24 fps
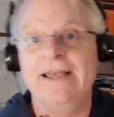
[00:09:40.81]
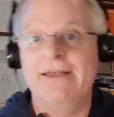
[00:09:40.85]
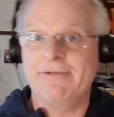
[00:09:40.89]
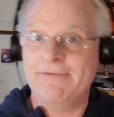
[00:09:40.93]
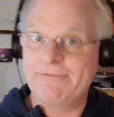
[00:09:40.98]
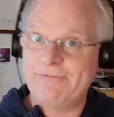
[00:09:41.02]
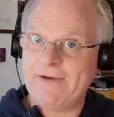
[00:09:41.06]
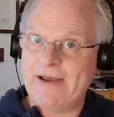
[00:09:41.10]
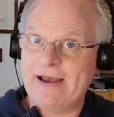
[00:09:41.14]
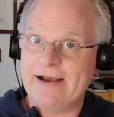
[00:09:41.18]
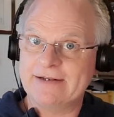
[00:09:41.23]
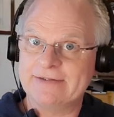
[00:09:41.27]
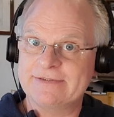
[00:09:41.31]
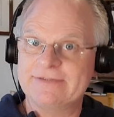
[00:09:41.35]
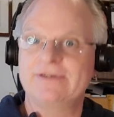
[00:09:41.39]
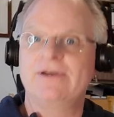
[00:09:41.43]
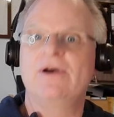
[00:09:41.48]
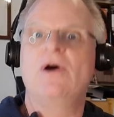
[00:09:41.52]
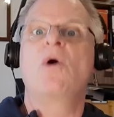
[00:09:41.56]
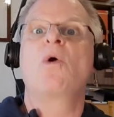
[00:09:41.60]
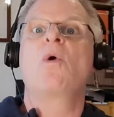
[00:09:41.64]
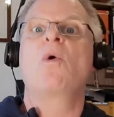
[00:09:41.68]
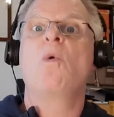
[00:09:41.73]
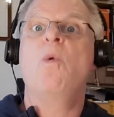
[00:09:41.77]
In fact,
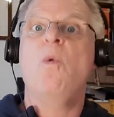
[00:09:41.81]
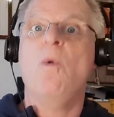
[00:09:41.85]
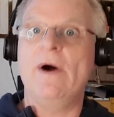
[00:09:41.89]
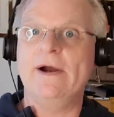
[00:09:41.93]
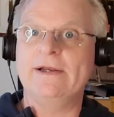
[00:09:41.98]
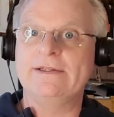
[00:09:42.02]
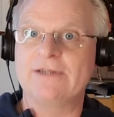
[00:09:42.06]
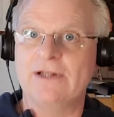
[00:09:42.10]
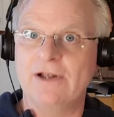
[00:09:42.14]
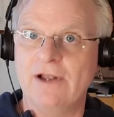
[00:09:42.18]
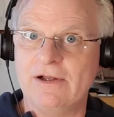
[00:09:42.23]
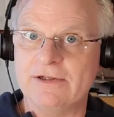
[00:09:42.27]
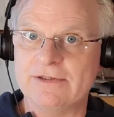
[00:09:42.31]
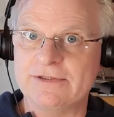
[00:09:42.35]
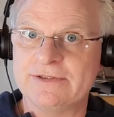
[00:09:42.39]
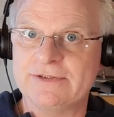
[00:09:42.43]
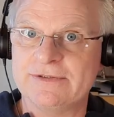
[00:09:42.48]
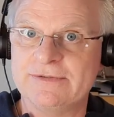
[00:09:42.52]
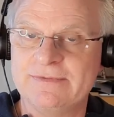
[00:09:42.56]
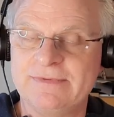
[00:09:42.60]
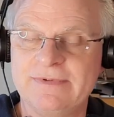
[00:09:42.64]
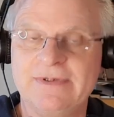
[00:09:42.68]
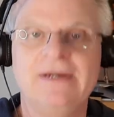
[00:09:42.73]
quite a lot.